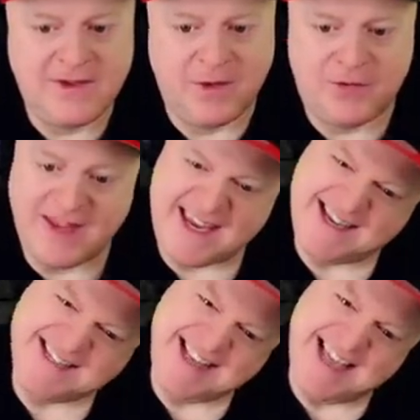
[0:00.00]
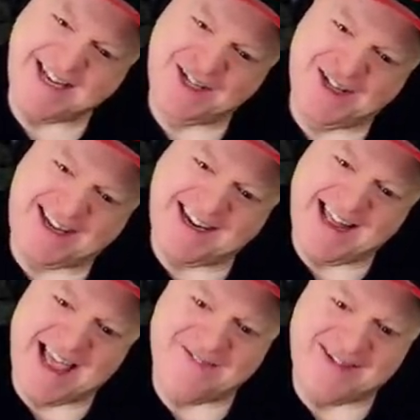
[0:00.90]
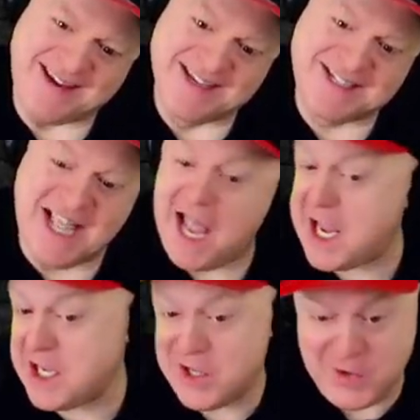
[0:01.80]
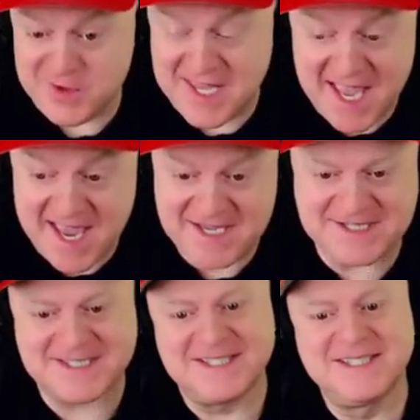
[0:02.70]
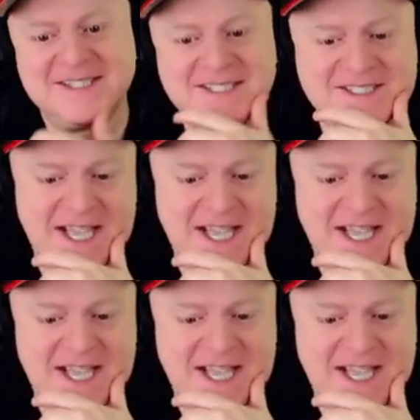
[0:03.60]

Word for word: Tilting his head and looking at me. Is that you, Taze?